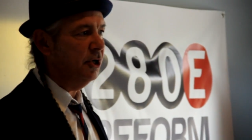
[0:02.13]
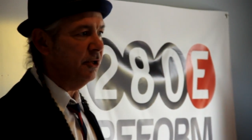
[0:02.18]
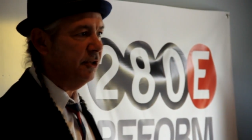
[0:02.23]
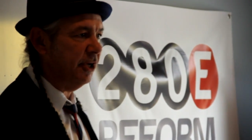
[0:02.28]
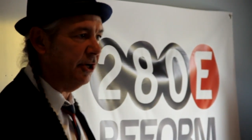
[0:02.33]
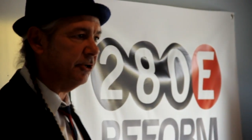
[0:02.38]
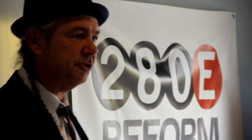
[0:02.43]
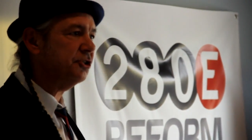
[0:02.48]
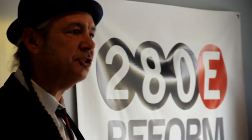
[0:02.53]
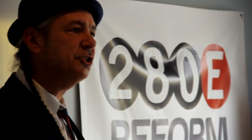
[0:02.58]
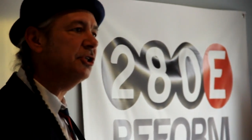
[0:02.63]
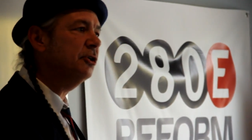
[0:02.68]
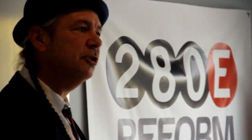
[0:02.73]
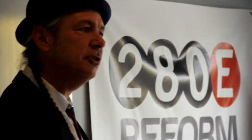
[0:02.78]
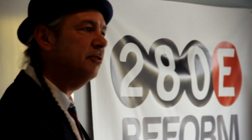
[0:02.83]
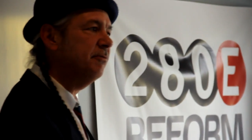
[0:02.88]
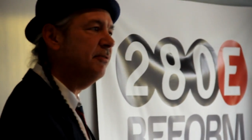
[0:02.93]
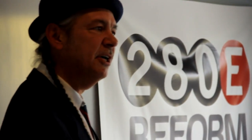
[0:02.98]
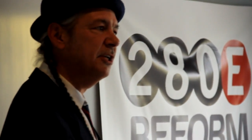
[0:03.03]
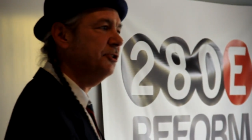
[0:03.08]
that are
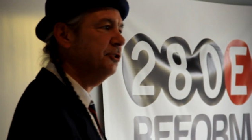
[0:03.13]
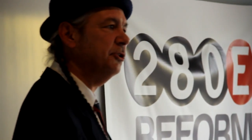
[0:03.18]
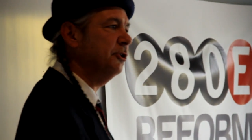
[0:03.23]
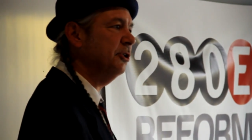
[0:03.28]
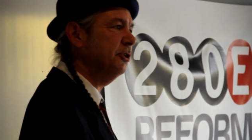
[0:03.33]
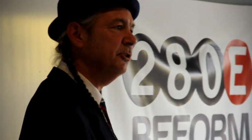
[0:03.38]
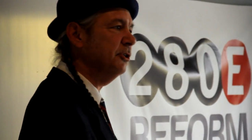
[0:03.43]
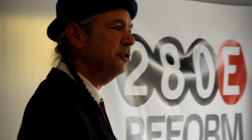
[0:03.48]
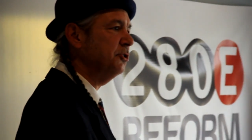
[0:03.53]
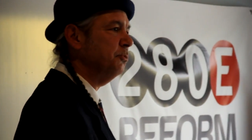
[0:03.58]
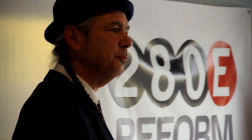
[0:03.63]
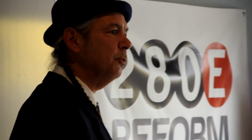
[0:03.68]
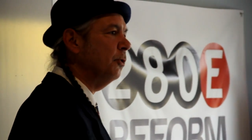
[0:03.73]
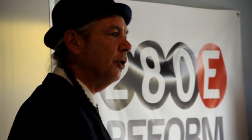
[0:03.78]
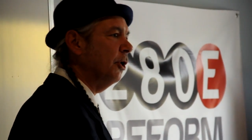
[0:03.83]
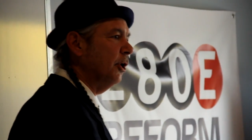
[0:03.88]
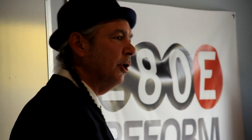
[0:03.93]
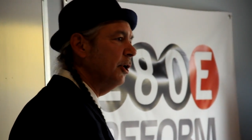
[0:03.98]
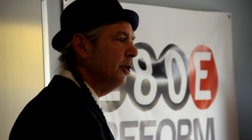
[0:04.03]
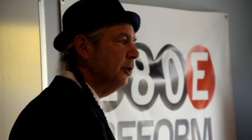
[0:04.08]
still invested in this
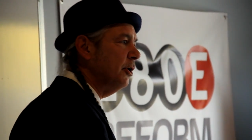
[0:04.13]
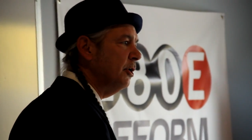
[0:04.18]
war.